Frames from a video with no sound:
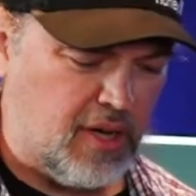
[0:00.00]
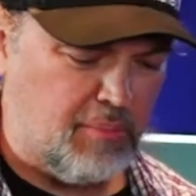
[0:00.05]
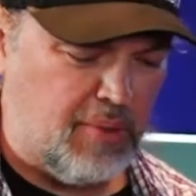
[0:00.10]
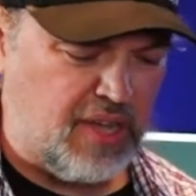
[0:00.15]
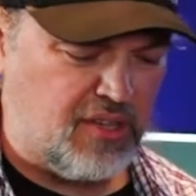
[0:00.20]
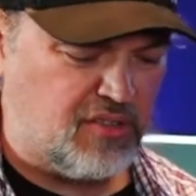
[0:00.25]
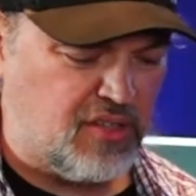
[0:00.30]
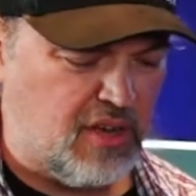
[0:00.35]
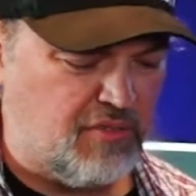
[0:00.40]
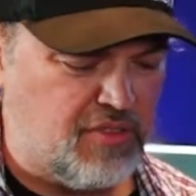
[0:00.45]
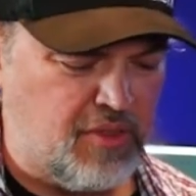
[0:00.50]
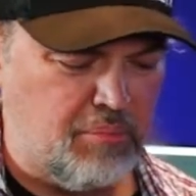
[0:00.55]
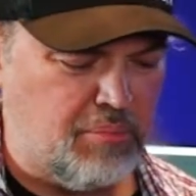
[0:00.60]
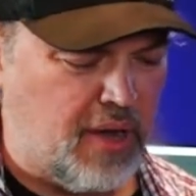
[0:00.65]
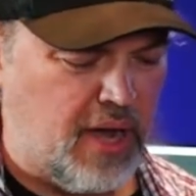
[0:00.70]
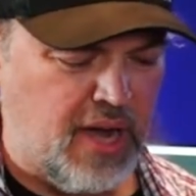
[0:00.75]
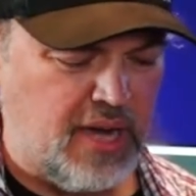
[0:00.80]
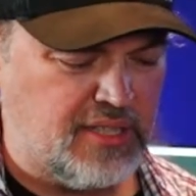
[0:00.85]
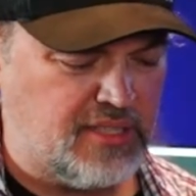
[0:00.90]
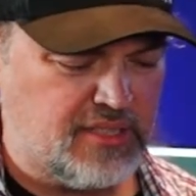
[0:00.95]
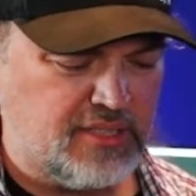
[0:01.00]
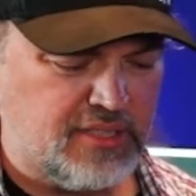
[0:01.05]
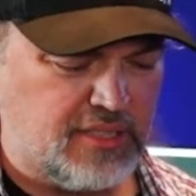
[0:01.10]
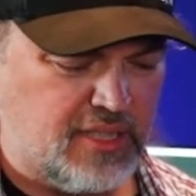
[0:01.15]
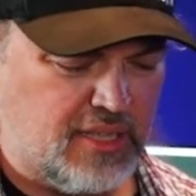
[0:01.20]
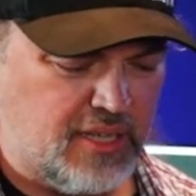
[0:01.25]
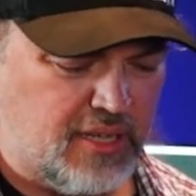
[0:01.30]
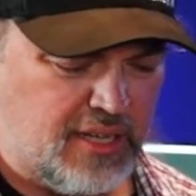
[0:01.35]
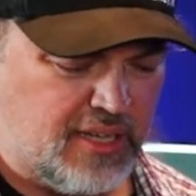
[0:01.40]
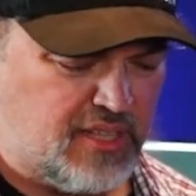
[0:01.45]
based off the Boss.
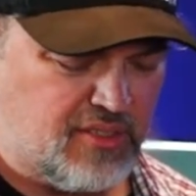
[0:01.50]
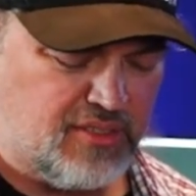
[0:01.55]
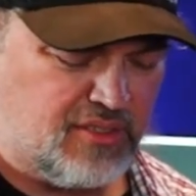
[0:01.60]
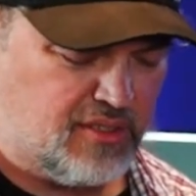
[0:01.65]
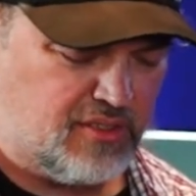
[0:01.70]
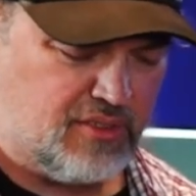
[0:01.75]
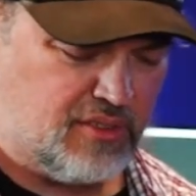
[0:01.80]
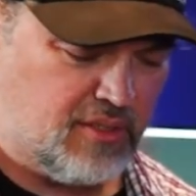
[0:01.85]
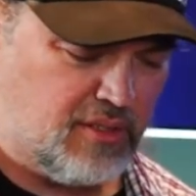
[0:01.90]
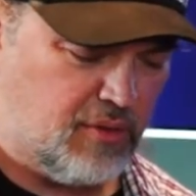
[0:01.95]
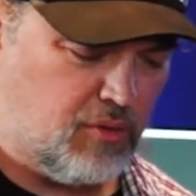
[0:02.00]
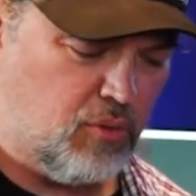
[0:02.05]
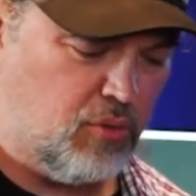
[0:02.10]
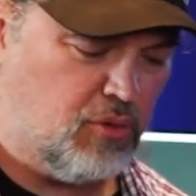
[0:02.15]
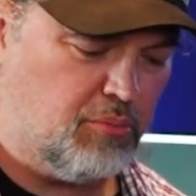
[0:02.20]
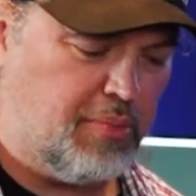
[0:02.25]
I guess it's a old